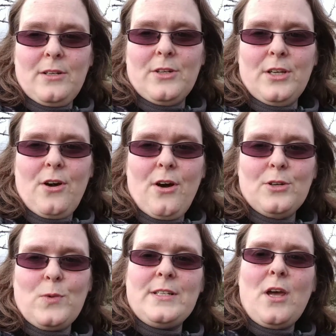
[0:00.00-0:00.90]
you look at your
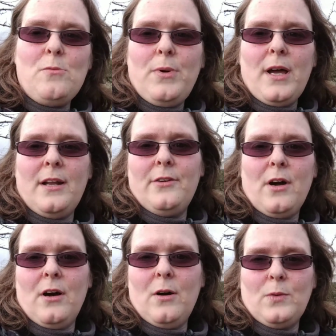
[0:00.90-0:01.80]
hardware. Don't buy a load of
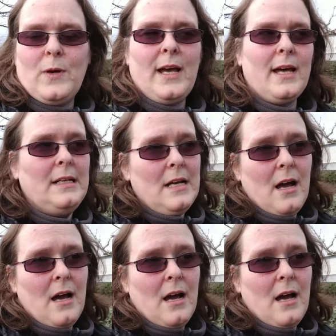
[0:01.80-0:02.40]
hardware.